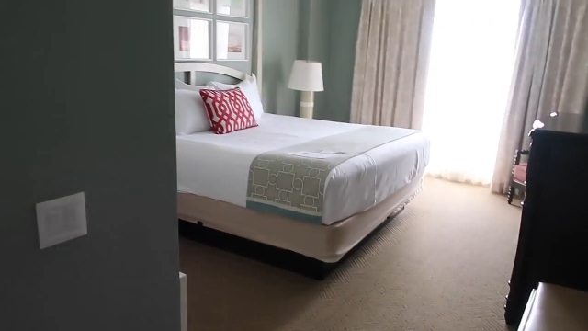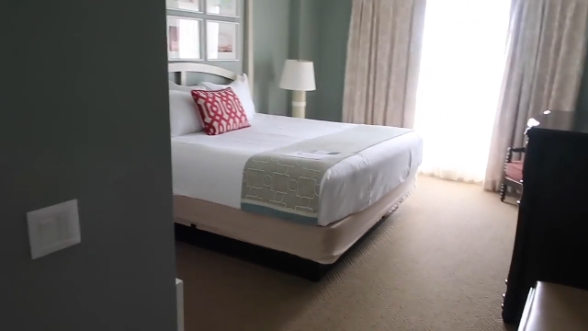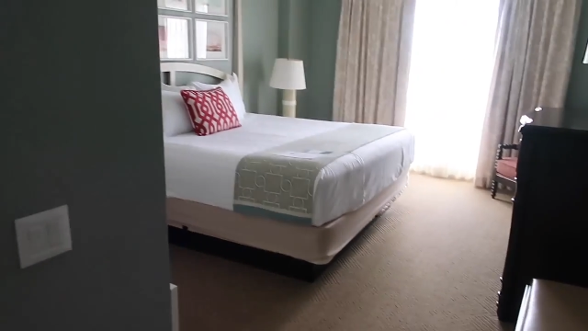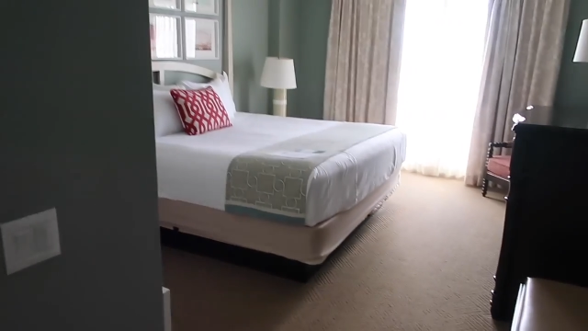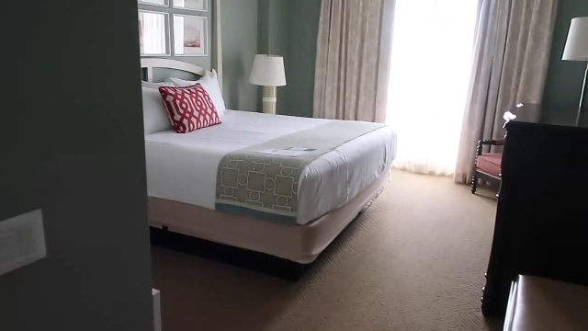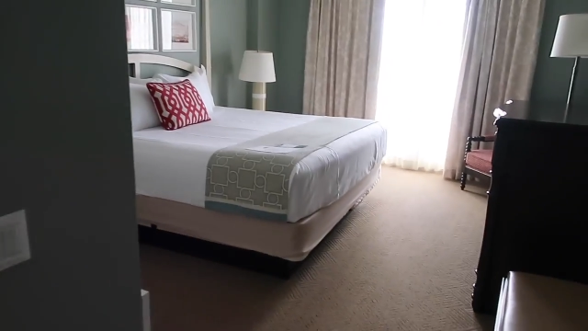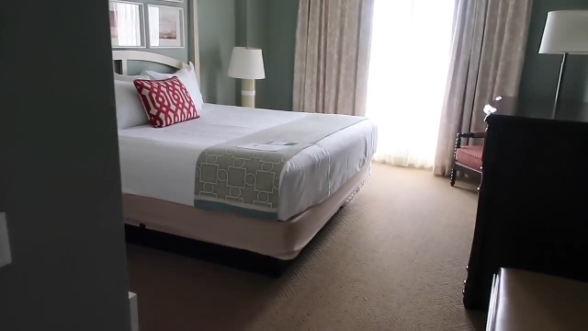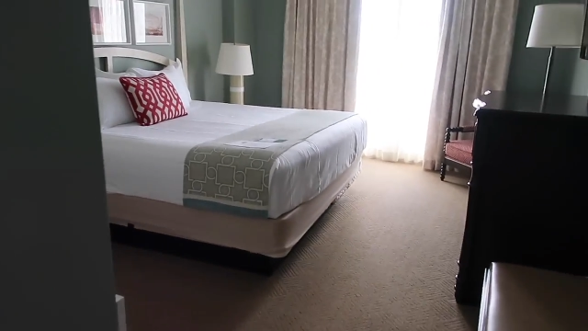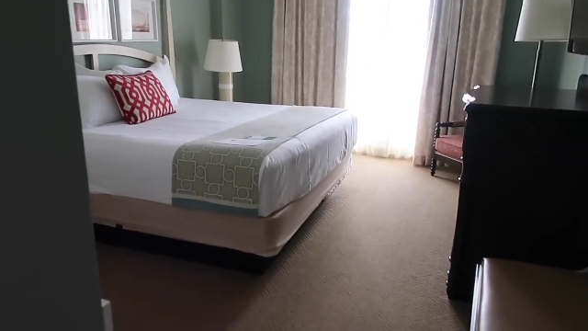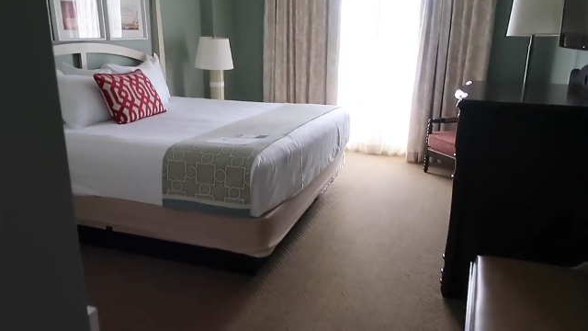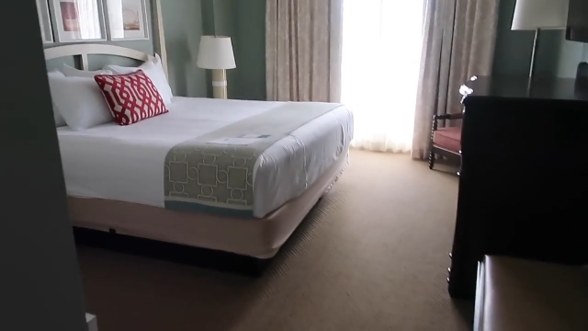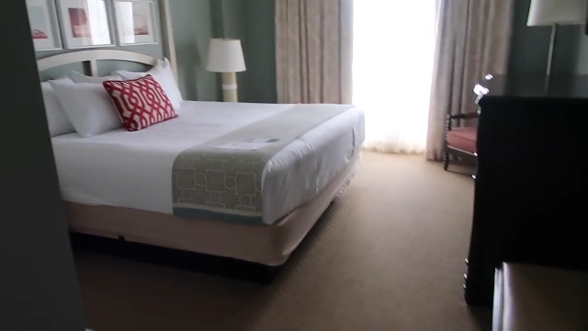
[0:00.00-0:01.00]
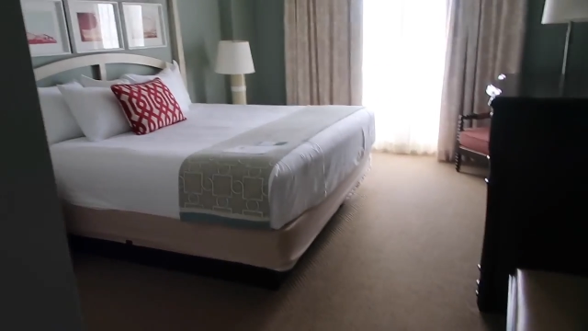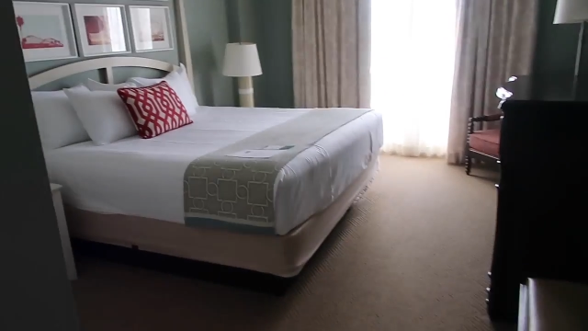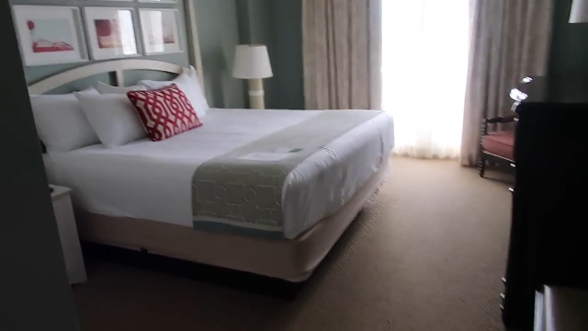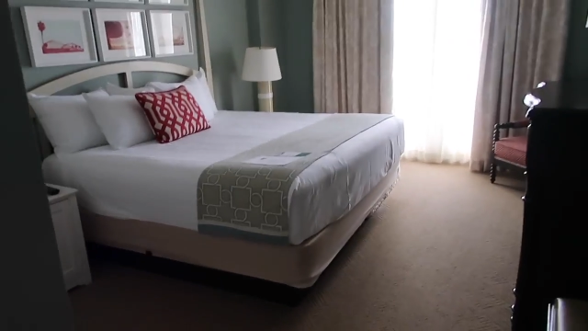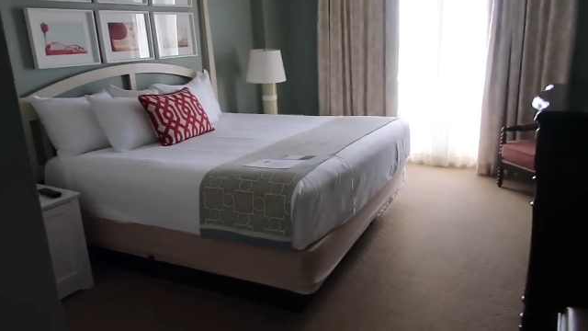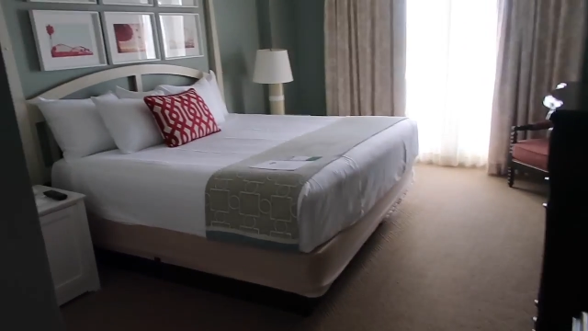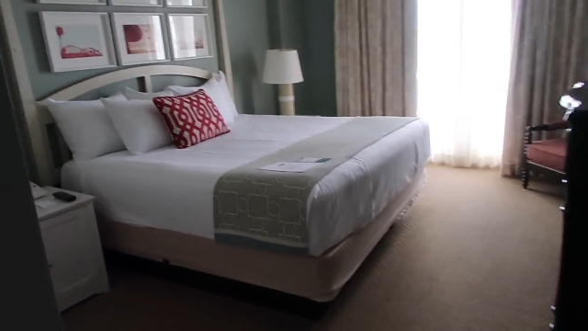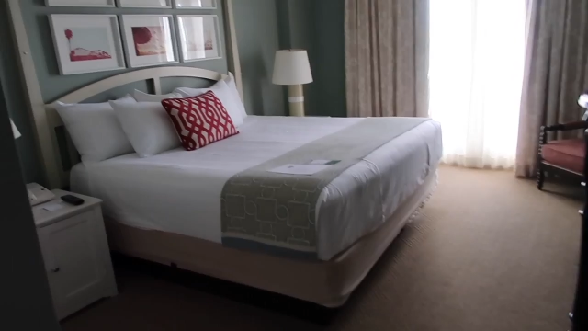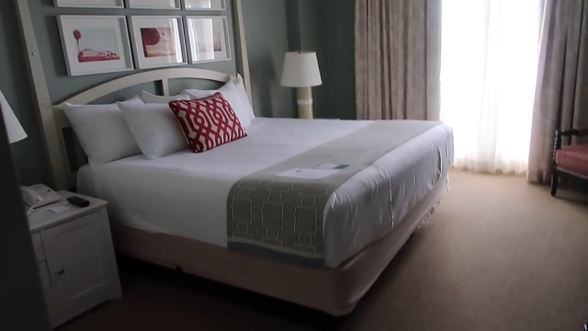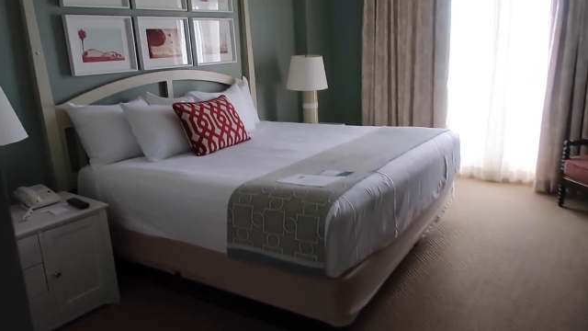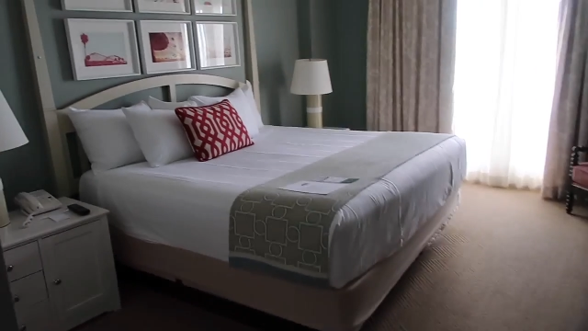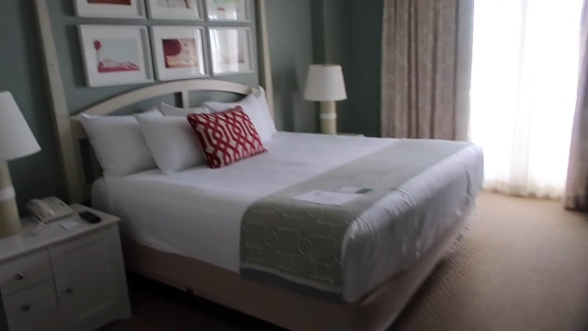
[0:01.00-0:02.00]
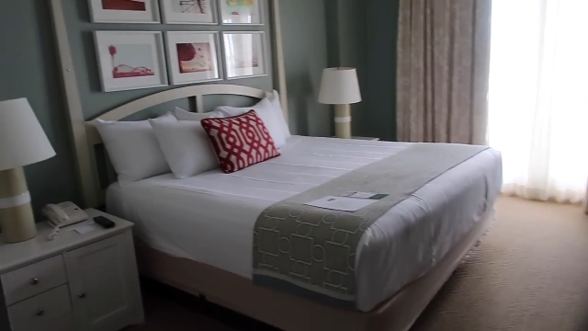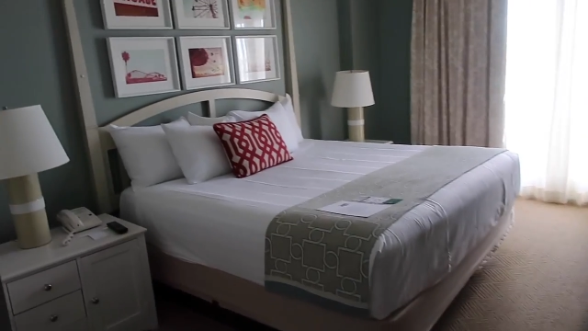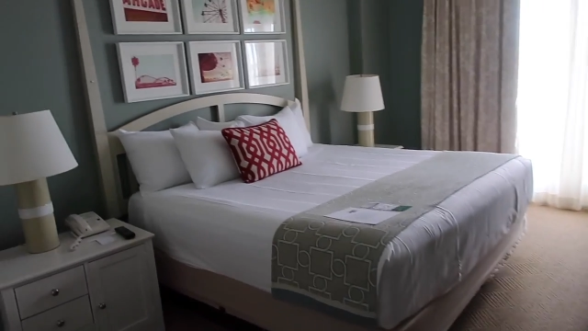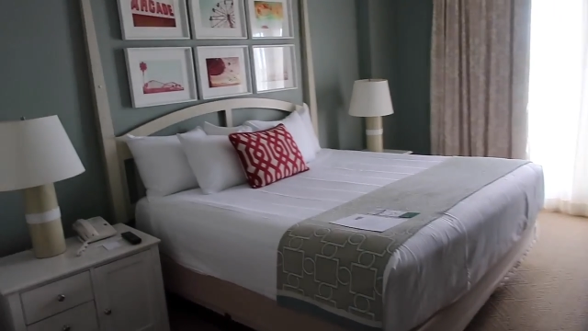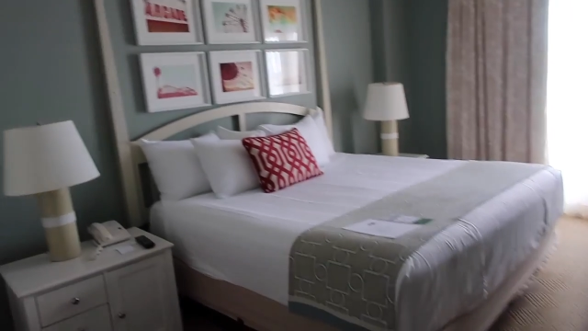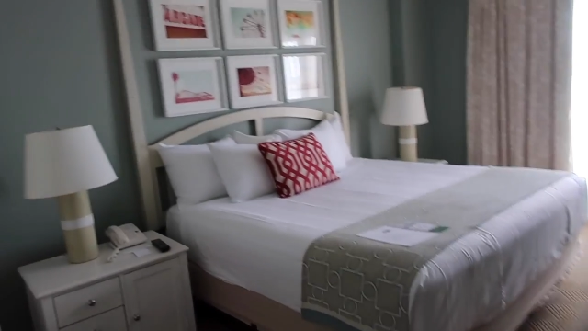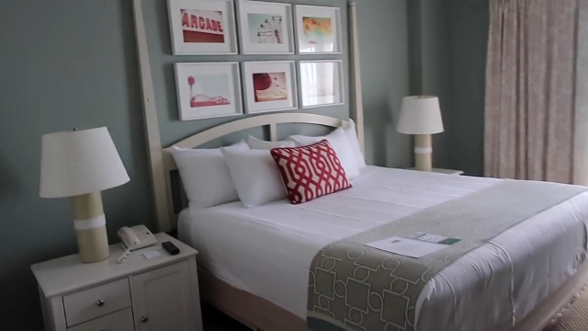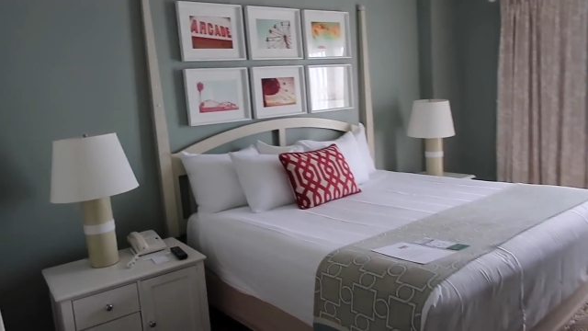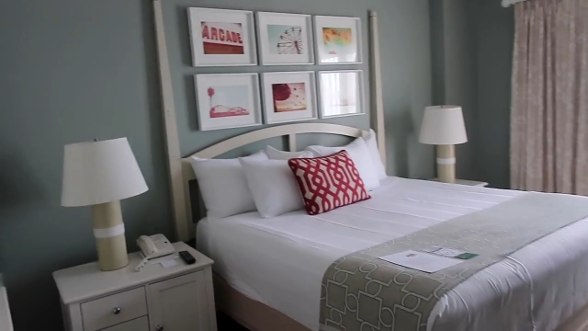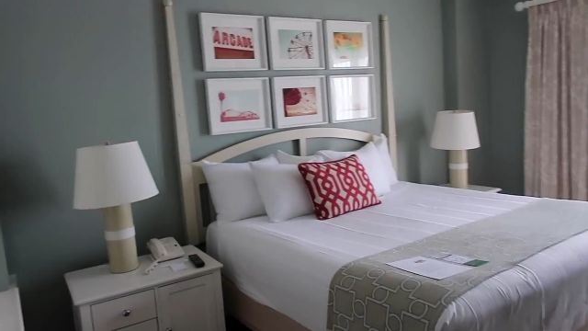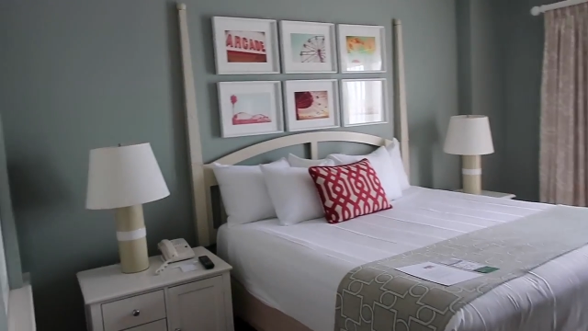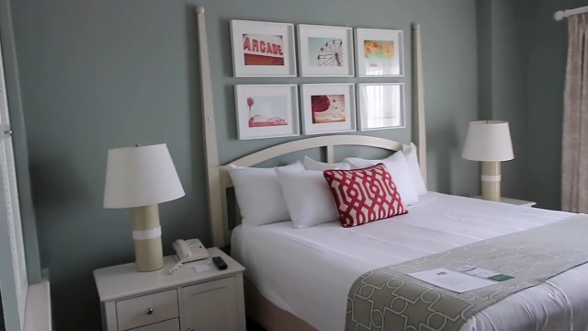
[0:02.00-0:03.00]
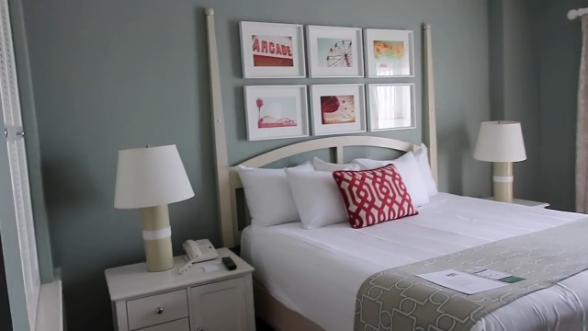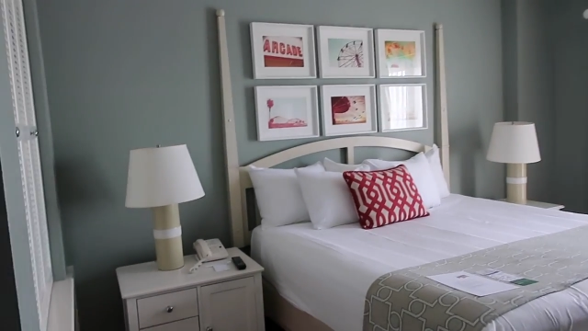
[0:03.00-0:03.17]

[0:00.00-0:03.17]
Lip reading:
No face is visible, so there are no lips to read.